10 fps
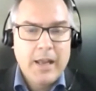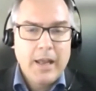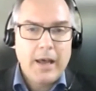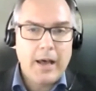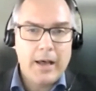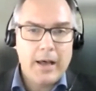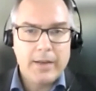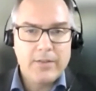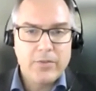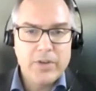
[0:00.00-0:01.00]

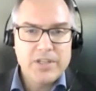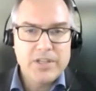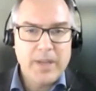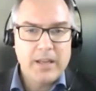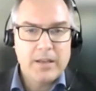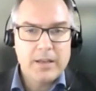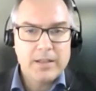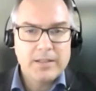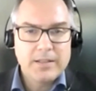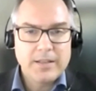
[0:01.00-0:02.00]
And three
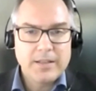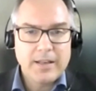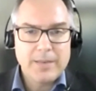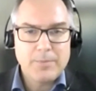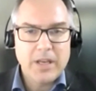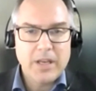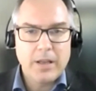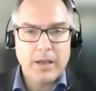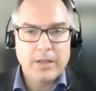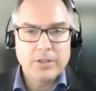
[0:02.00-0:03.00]
speakers that had been
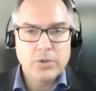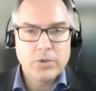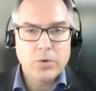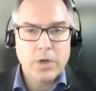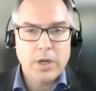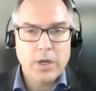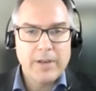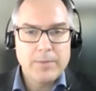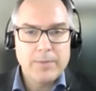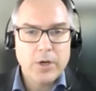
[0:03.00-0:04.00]
Joe
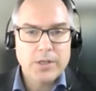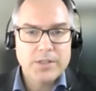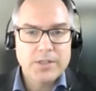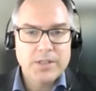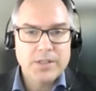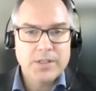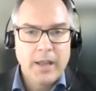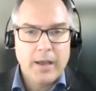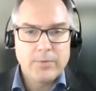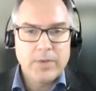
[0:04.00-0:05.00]
Wimshurst,
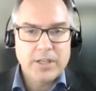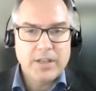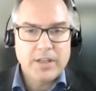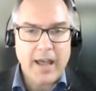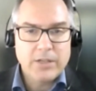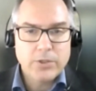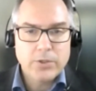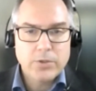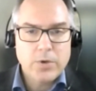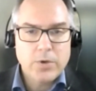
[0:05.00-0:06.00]
Richard
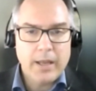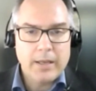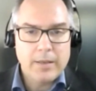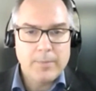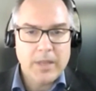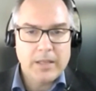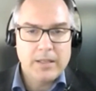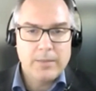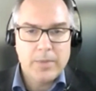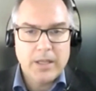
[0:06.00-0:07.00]
Idrow, and
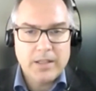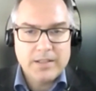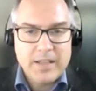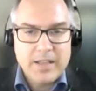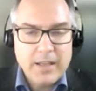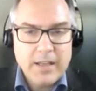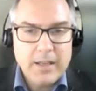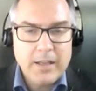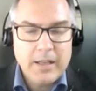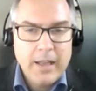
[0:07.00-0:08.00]
Pratibha
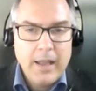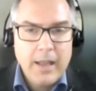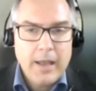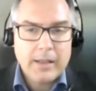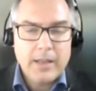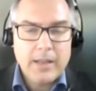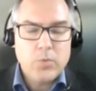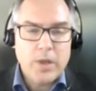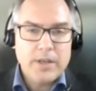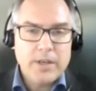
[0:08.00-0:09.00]
Singhi gave a
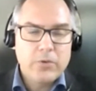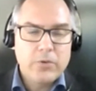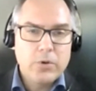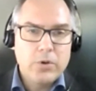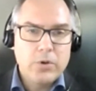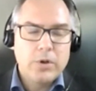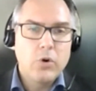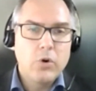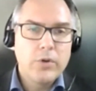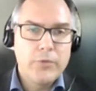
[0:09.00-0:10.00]
wonderful
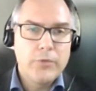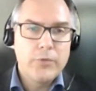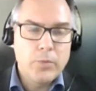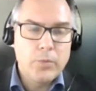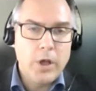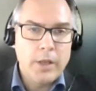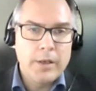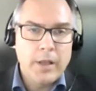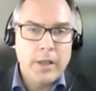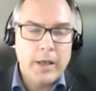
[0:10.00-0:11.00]
overview
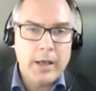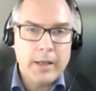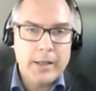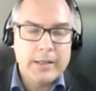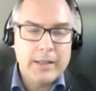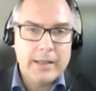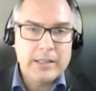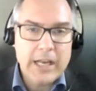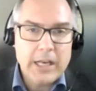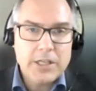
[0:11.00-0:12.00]
on the
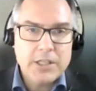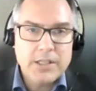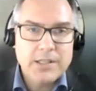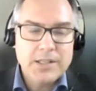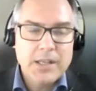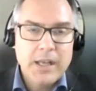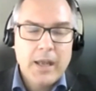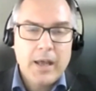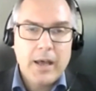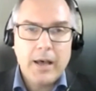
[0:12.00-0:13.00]
challenges
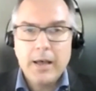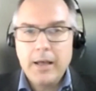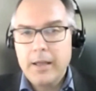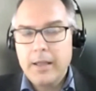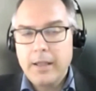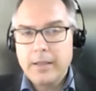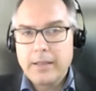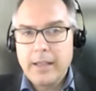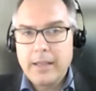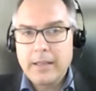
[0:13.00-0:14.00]

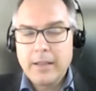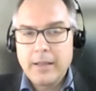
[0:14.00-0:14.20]
that